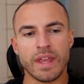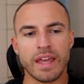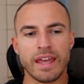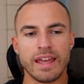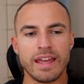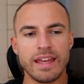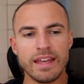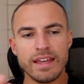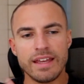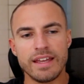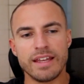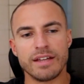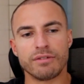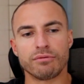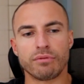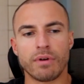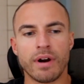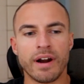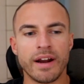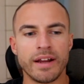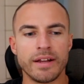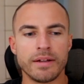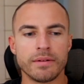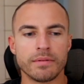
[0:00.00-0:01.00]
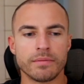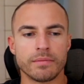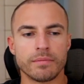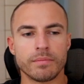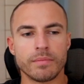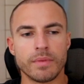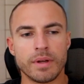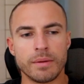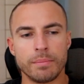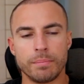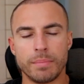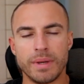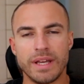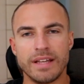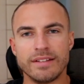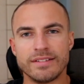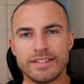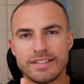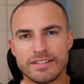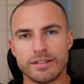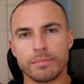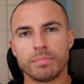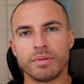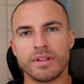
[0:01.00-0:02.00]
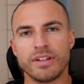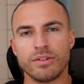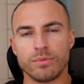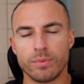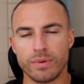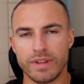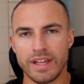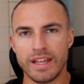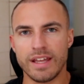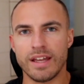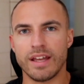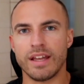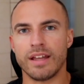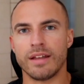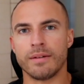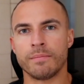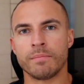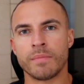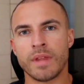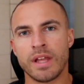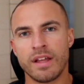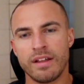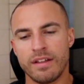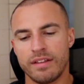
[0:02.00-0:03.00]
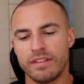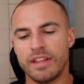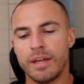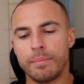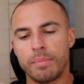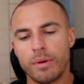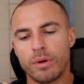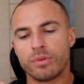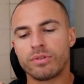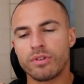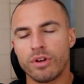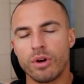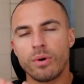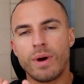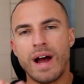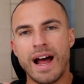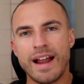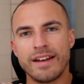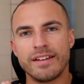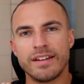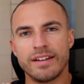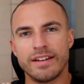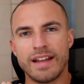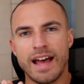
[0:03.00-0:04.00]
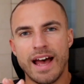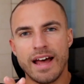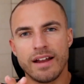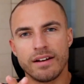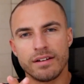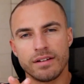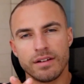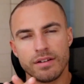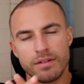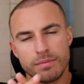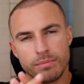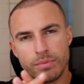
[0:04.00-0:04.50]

eating right and being disciplined with eating, they both go hand in hand.